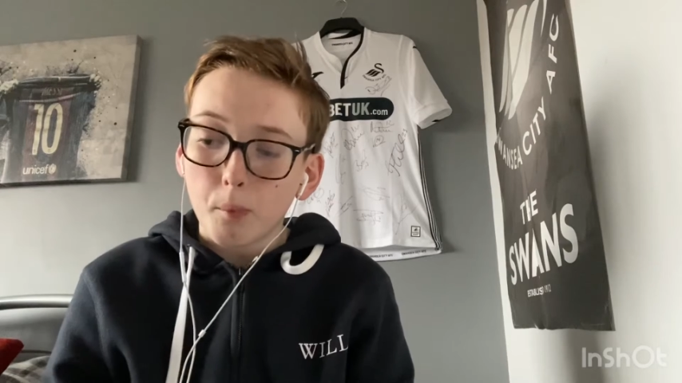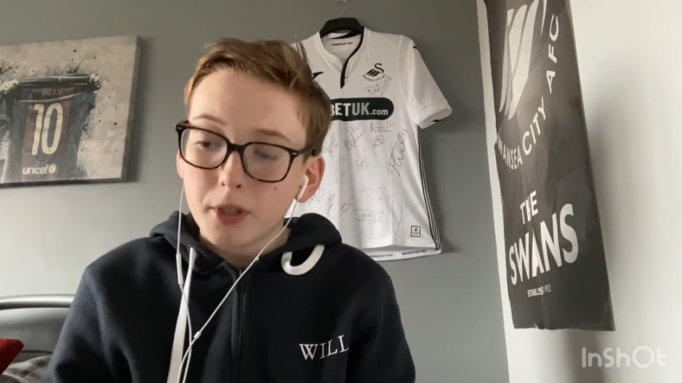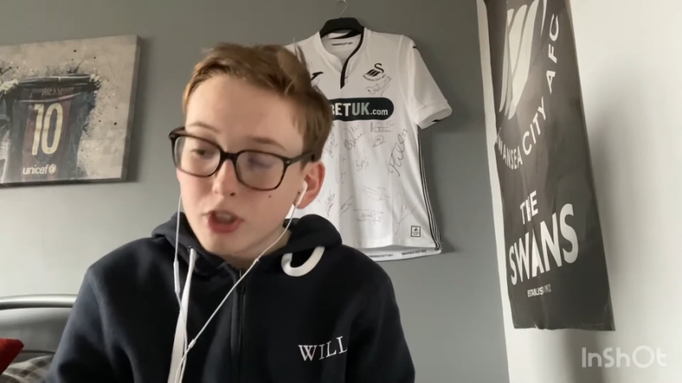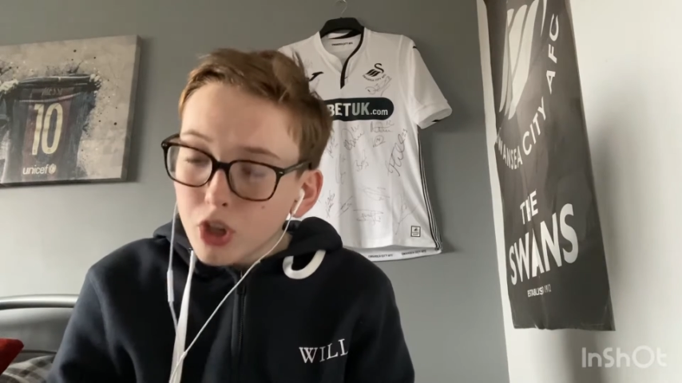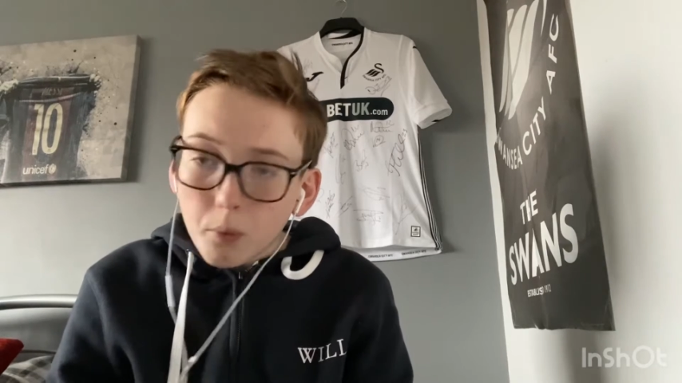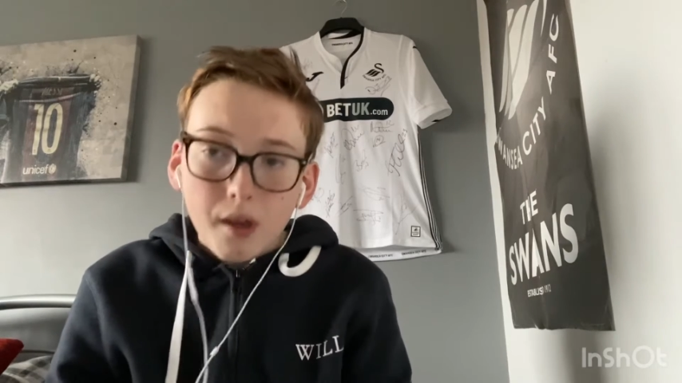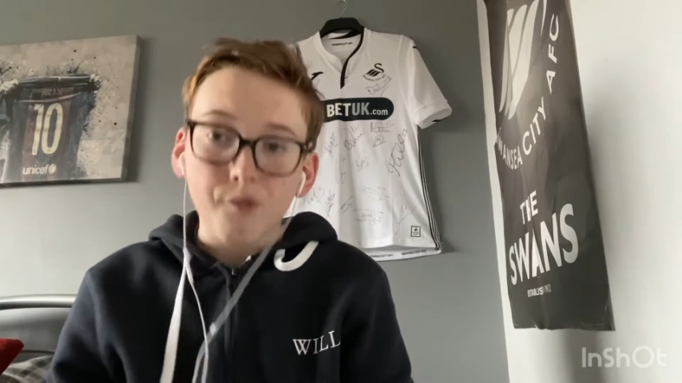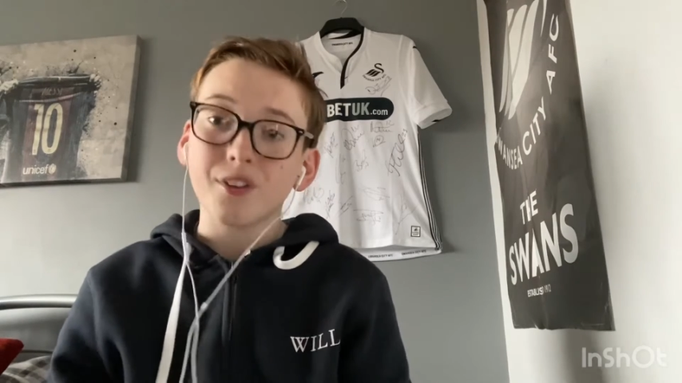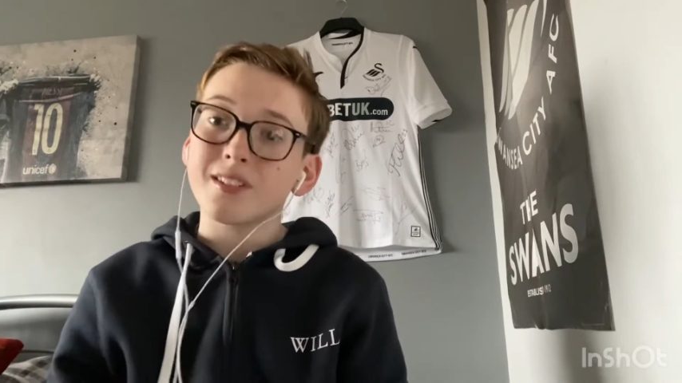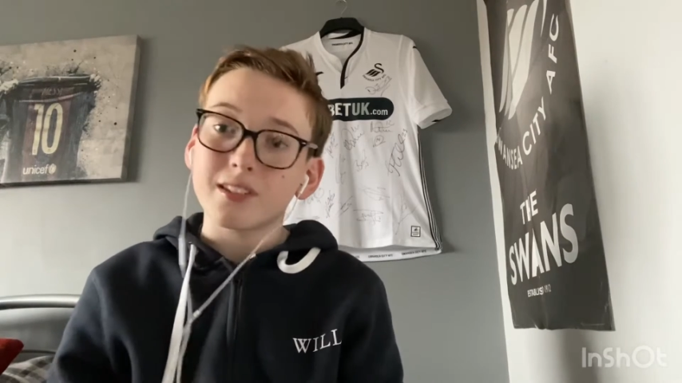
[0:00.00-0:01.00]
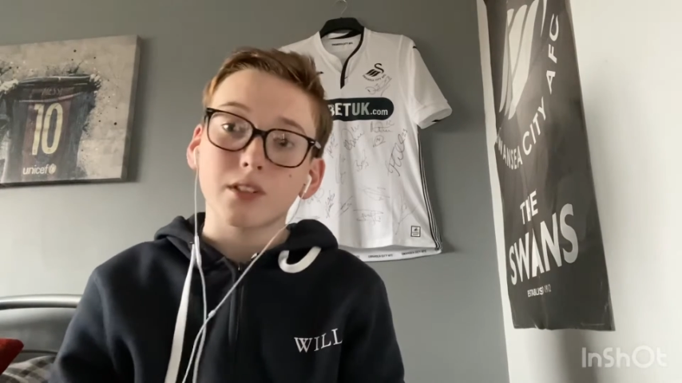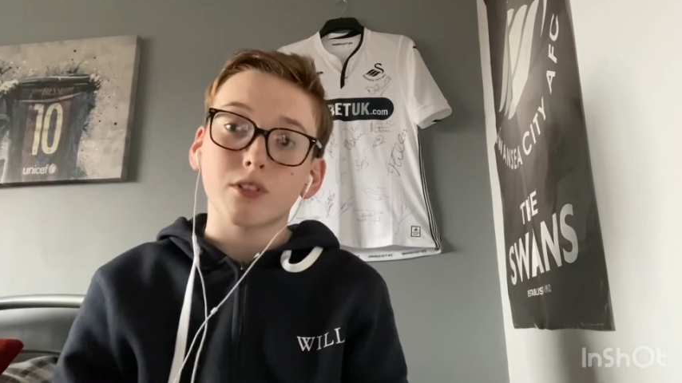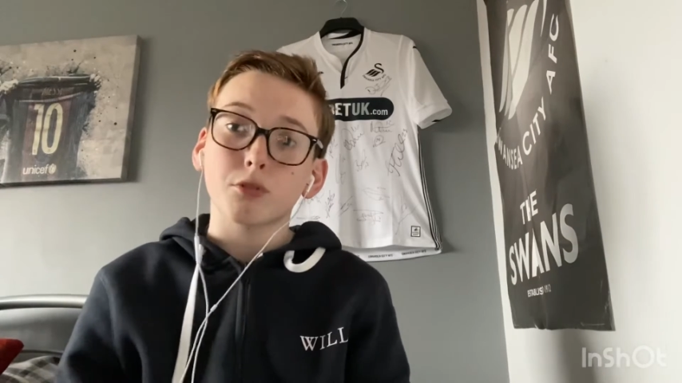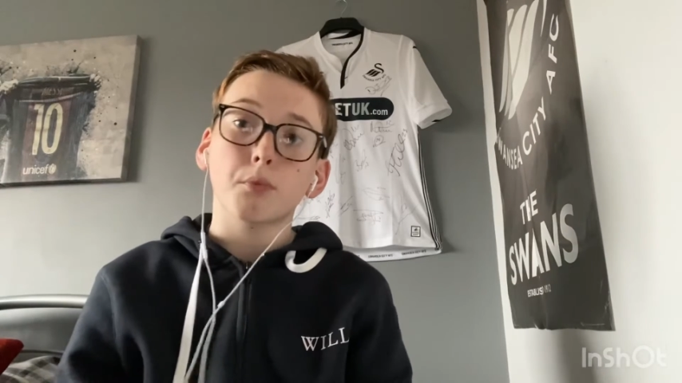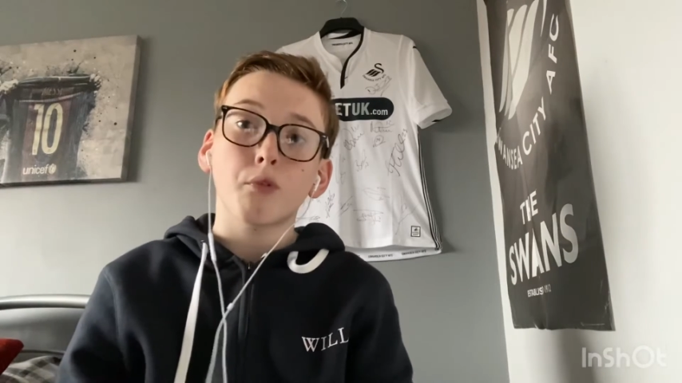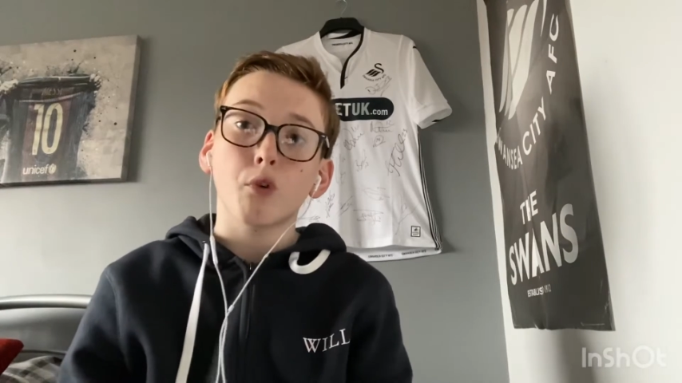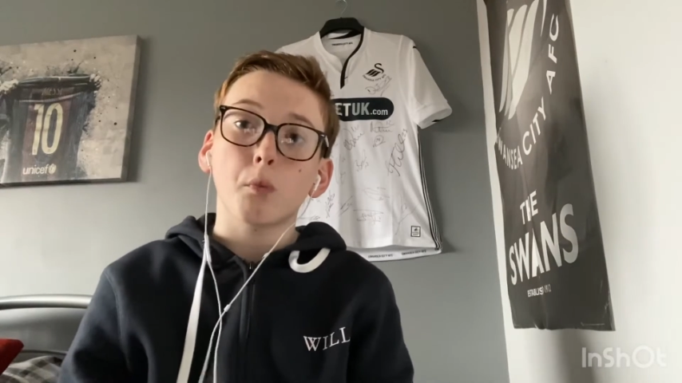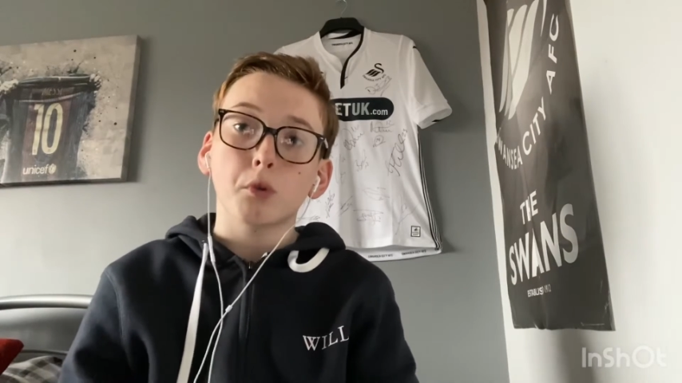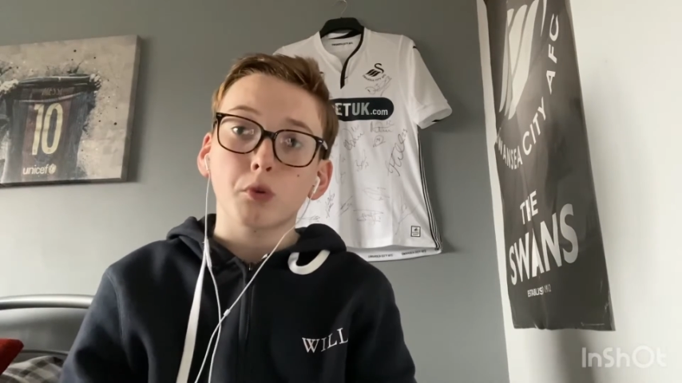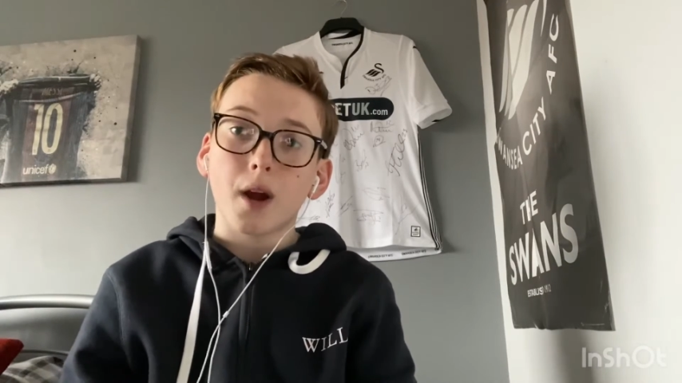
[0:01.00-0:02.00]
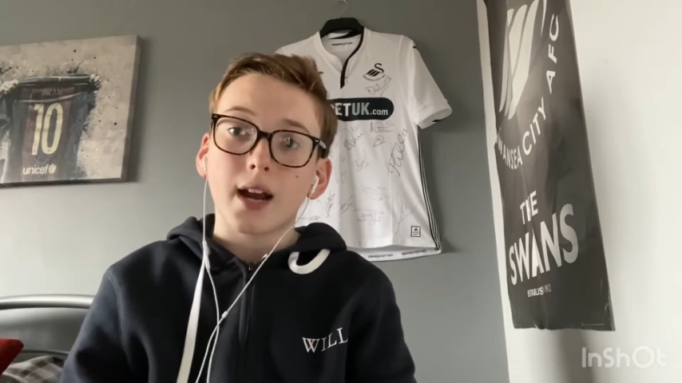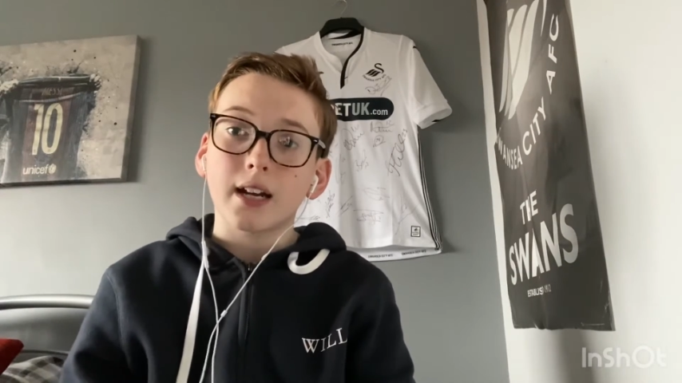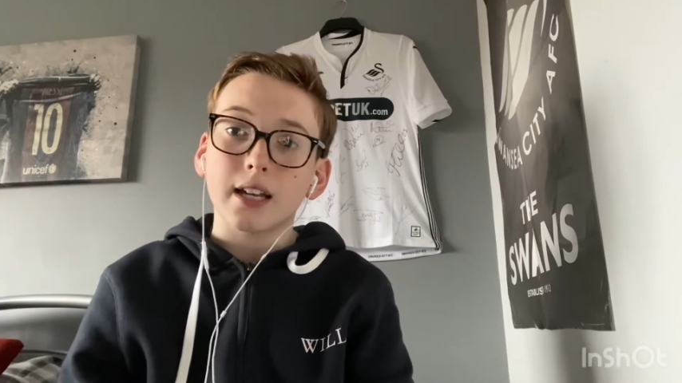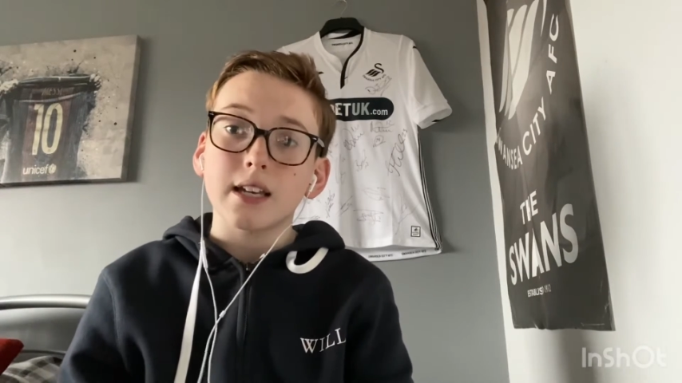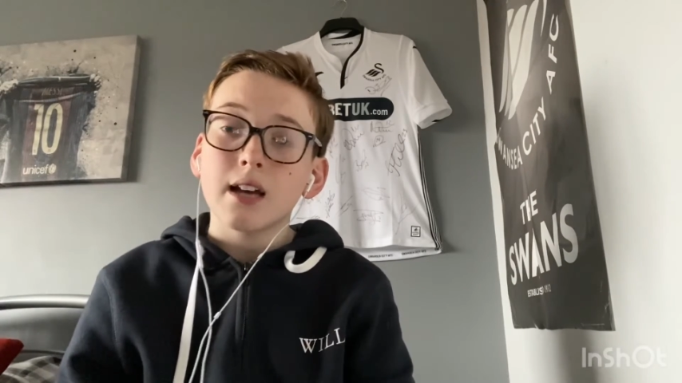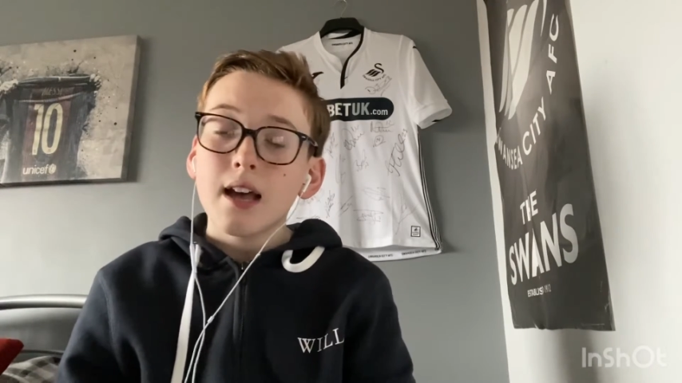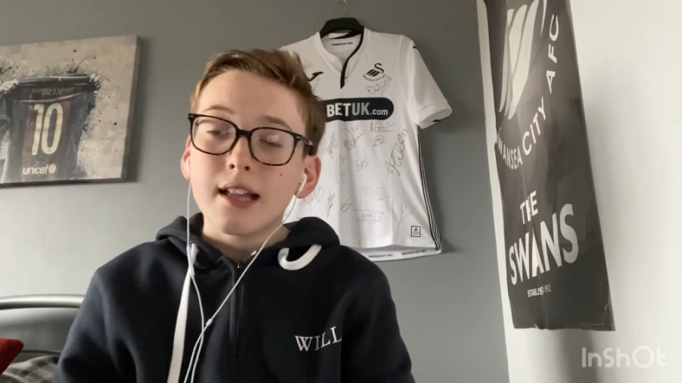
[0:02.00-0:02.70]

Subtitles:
But, you know, if he still doesn't perform correctly,